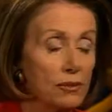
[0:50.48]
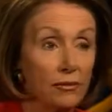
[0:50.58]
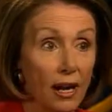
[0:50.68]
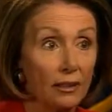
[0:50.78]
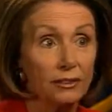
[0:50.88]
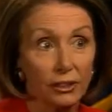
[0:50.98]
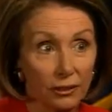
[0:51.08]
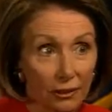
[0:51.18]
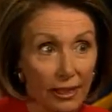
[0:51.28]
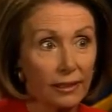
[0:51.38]
involved here,
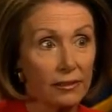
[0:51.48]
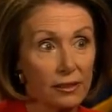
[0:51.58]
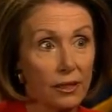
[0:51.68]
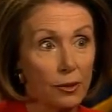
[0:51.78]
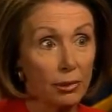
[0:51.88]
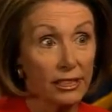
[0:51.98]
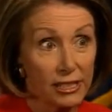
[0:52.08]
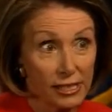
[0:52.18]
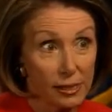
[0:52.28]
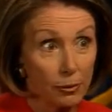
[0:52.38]
like the
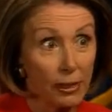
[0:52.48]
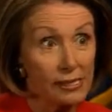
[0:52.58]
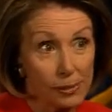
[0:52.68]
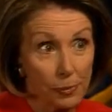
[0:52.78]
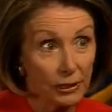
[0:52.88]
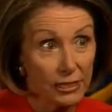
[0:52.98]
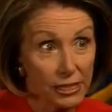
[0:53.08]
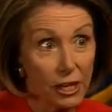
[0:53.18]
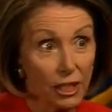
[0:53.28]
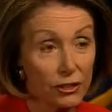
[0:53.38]

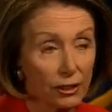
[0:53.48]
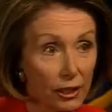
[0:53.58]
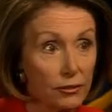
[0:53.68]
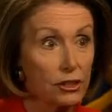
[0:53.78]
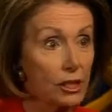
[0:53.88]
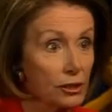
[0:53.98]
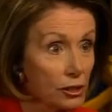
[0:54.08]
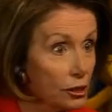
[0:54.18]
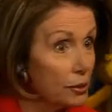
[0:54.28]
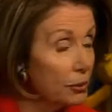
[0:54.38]
politicizing of the
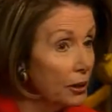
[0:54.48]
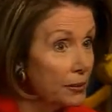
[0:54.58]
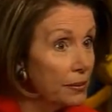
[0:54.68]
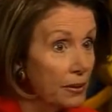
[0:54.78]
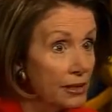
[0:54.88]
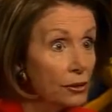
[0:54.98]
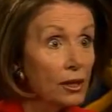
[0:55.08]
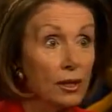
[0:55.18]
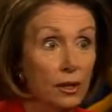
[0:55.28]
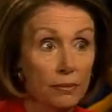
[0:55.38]
Justice Department and the rest,
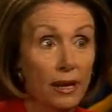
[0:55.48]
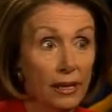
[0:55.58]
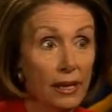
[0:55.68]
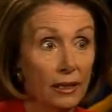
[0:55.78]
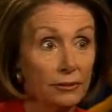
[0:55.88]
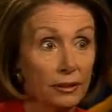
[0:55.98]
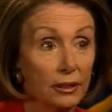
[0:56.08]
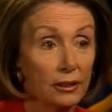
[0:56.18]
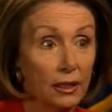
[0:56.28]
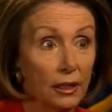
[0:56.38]
may have a,
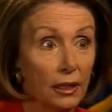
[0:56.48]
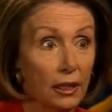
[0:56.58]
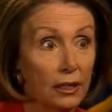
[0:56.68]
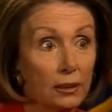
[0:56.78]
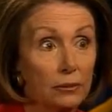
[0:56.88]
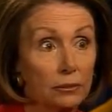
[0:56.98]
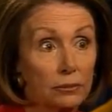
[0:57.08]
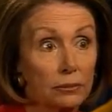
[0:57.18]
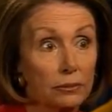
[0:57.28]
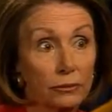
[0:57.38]
uh, um,
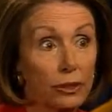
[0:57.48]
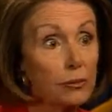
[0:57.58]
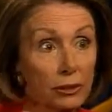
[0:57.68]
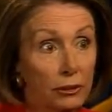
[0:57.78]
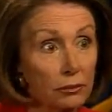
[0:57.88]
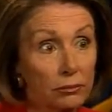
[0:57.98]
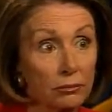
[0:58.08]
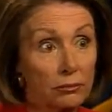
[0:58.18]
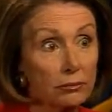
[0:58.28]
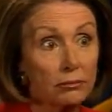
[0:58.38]
criminal
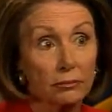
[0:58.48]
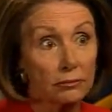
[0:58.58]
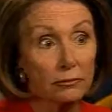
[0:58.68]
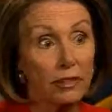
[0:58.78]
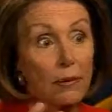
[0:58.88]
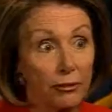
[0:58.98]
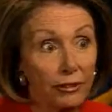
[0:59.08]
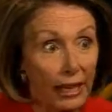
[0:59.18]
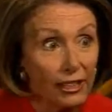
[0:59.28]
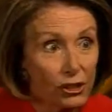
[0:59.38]

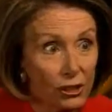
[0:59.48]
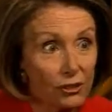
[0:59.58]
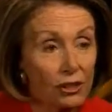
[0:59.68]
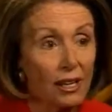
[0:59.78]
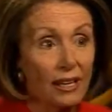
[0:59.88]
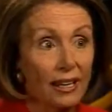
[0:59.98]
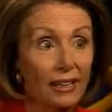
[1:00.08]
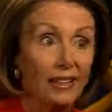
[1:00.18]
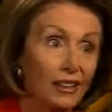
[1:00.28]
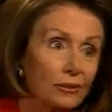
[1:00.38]
ramifications,
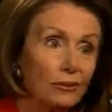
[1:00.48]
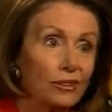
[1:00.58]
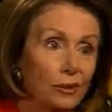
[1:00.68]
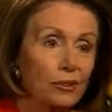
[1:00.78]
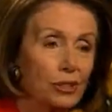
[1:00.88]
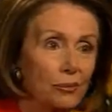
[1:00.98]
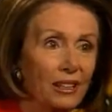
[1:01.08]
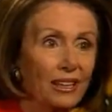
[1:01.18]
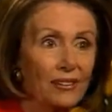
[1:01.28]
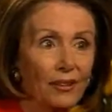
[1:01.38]
and I don't think we should be
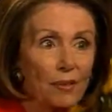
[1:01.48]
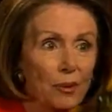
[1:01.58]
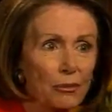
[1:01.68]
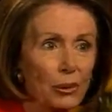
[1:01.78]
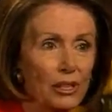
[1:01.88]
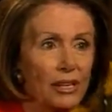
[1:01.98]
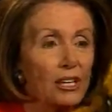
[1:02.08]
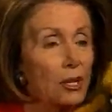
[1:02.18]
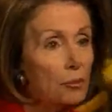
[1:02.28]
giving them immunity.